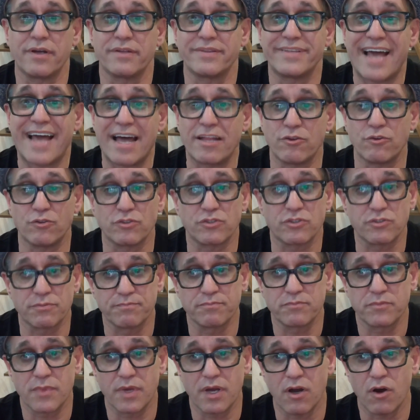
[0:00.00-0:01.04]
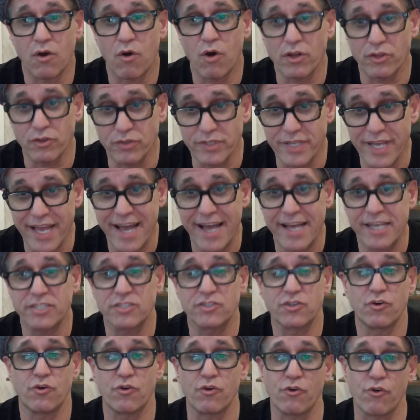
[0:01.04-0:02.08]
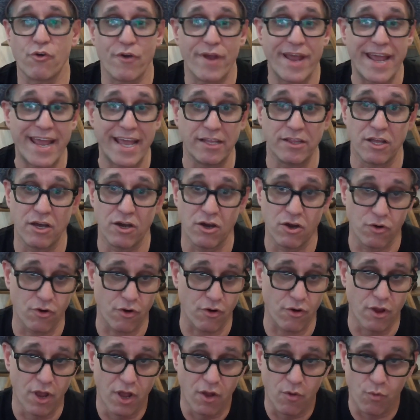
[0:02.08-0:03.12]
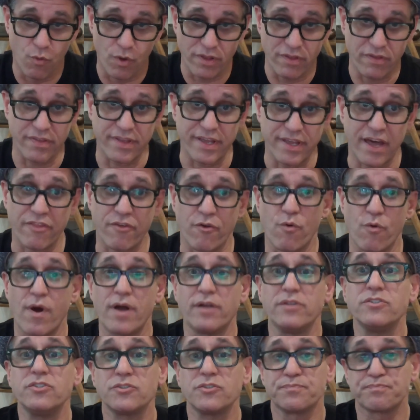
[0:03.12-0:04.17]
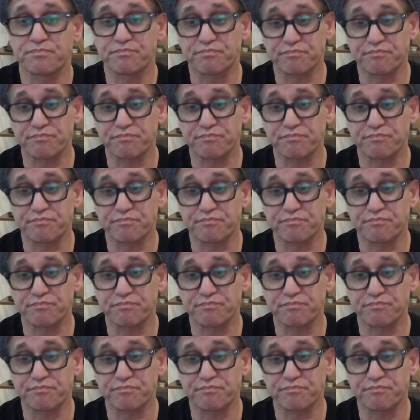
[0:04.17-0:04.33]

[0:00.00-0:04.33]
Datto's Autotask or Halo or one of the other ones.